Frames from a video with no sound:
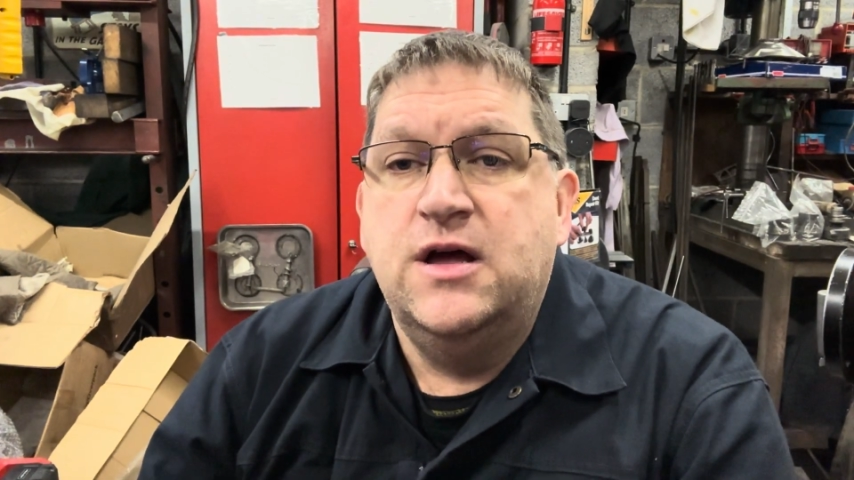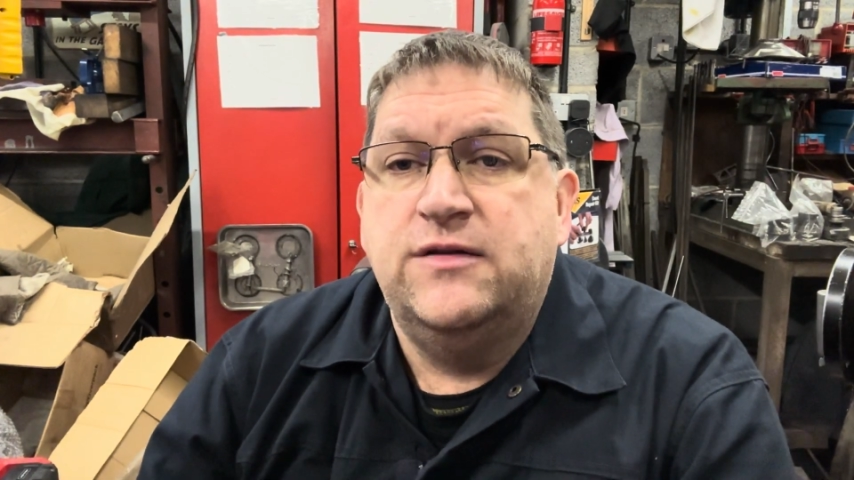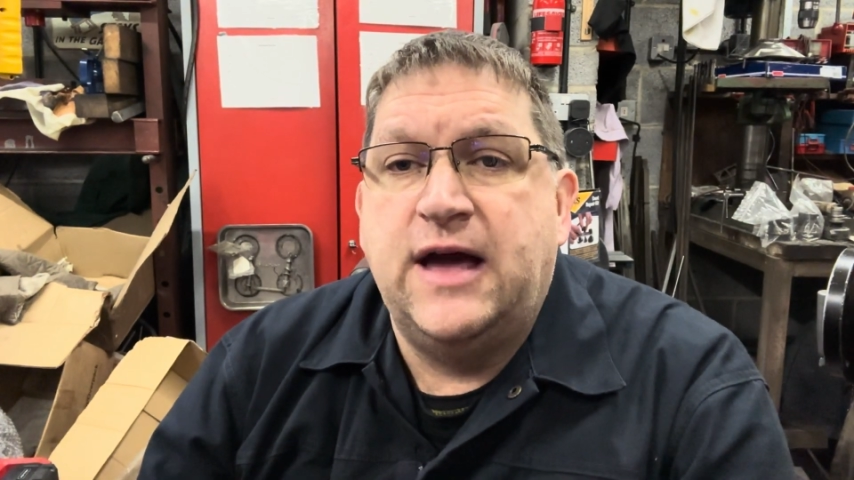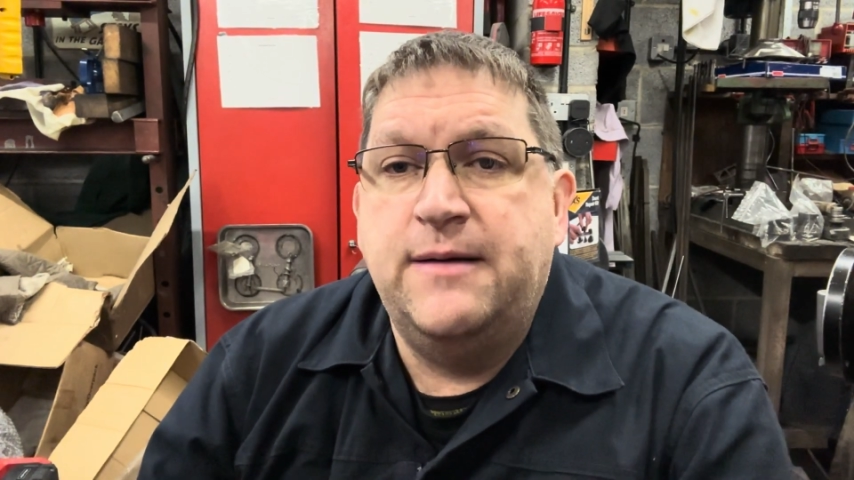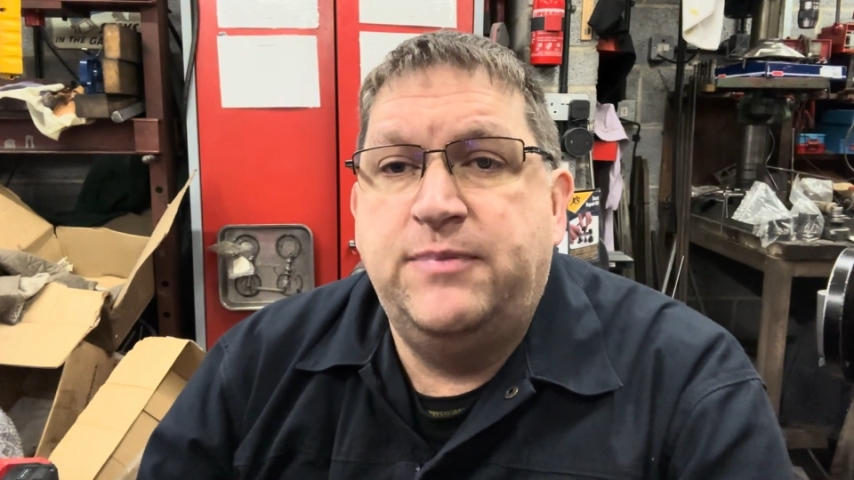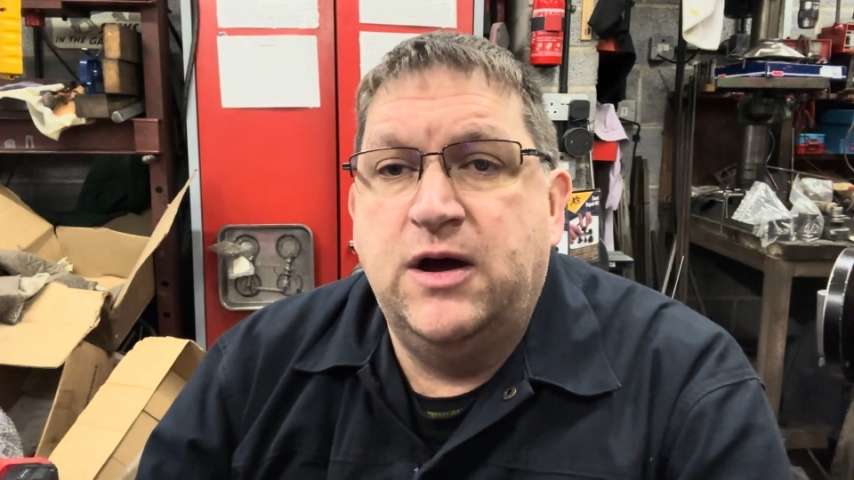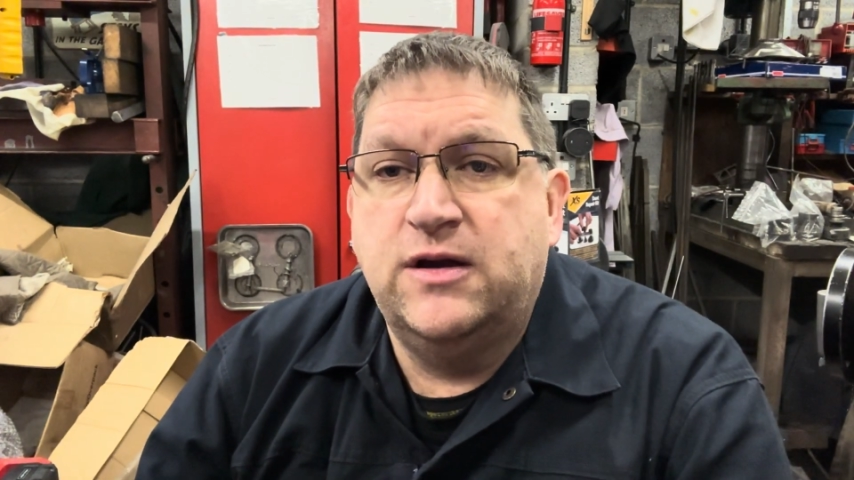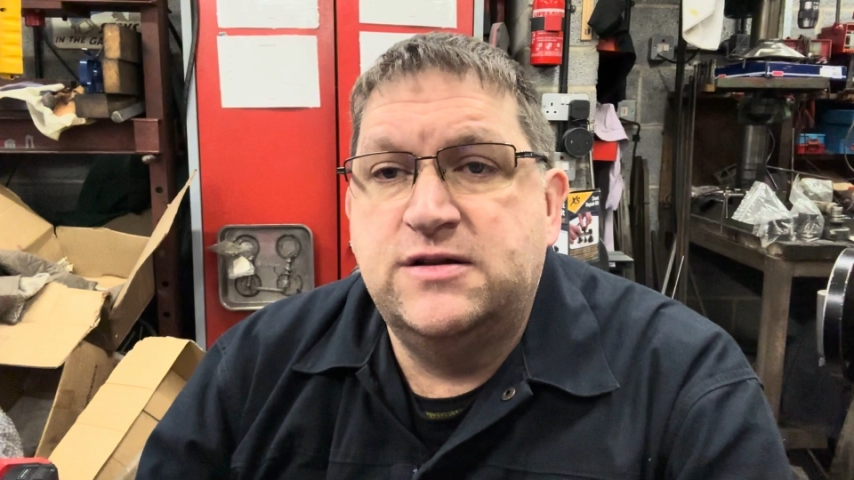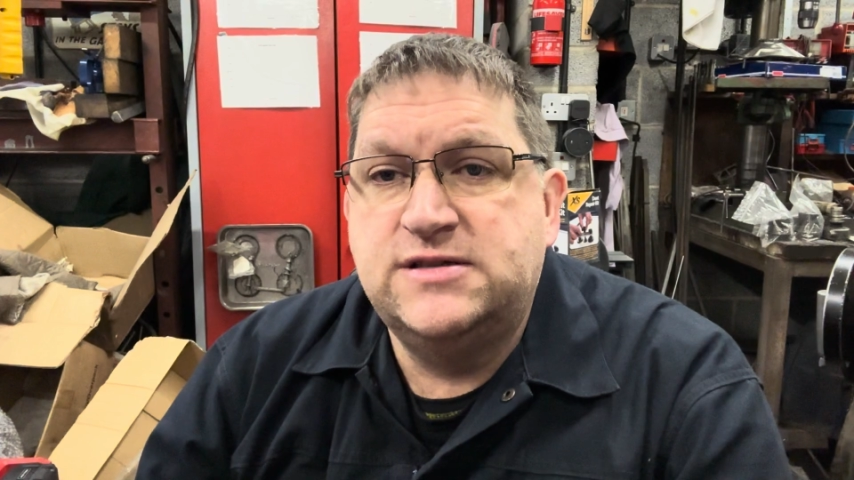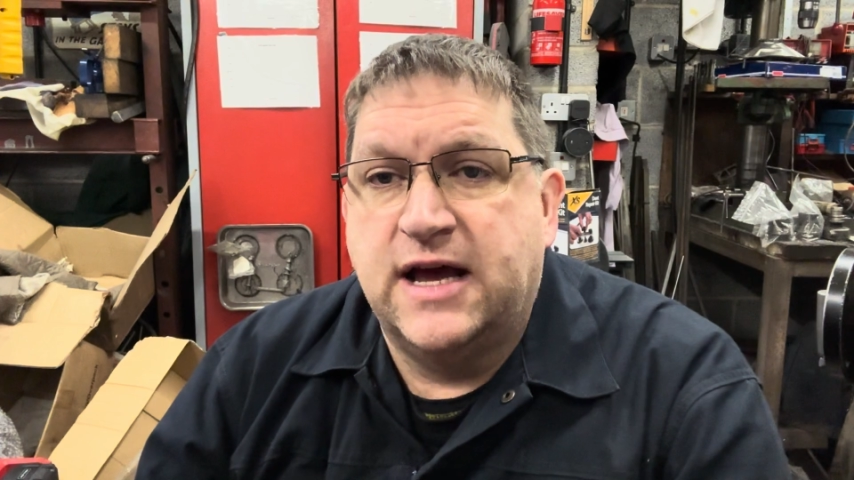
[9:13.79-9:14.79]
that burn
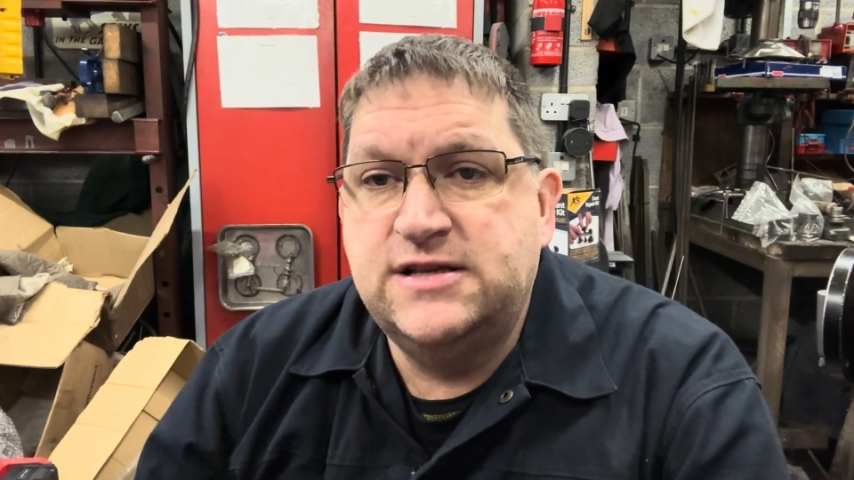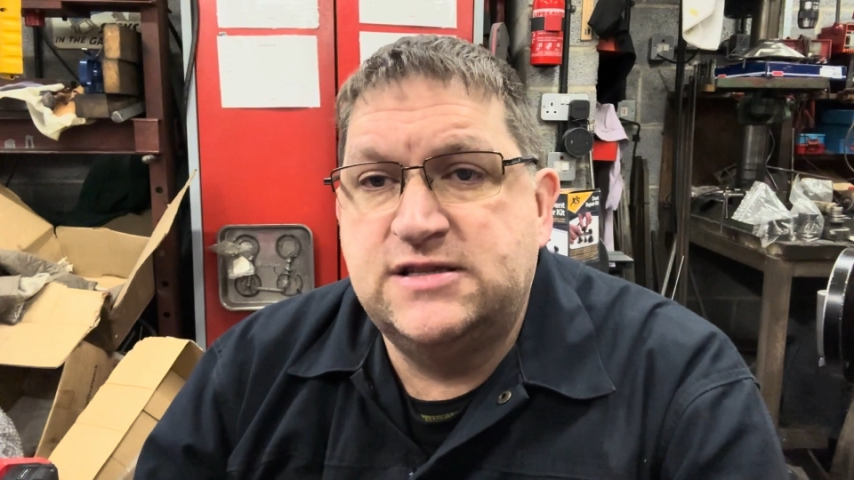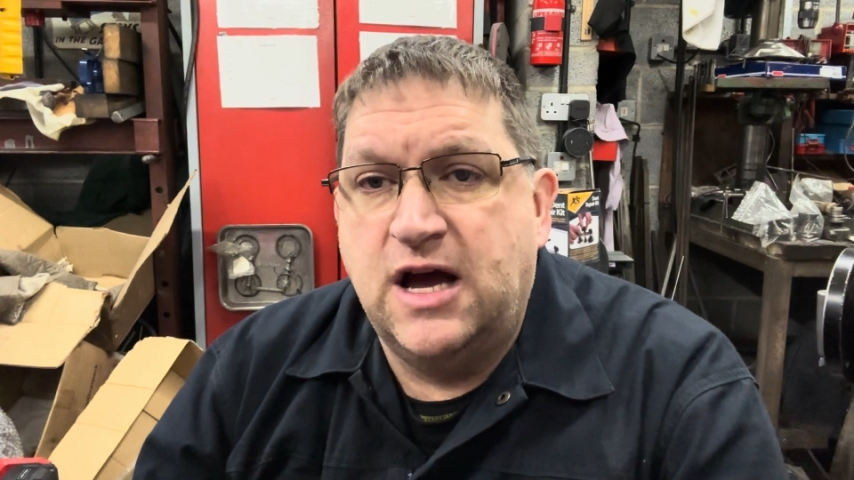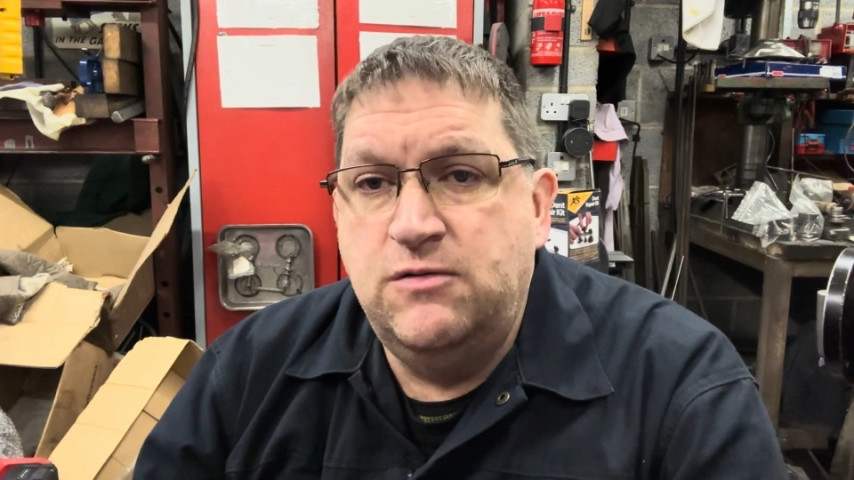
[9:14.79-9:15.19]
can take so